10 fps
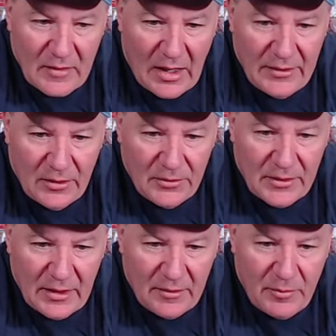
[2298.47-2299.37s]
I don't
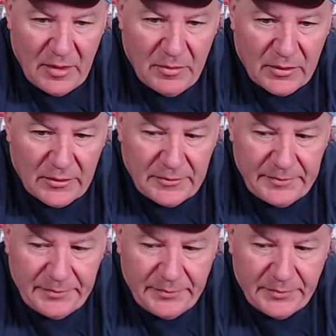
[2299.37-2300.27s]
think people
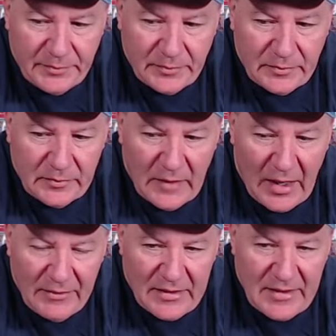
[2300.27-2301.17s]

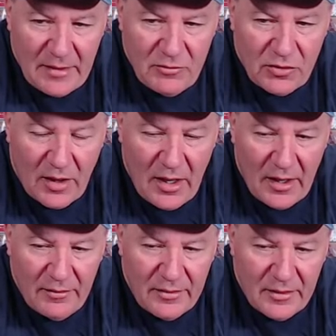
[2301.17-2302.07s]
have the same
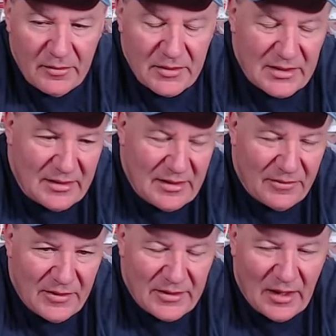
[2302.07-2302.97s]
drive. It was a
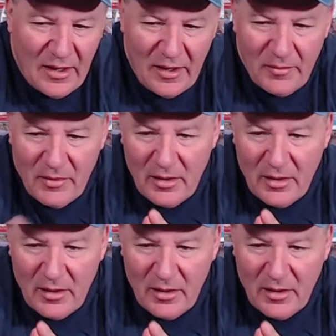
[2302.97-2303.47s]
different time.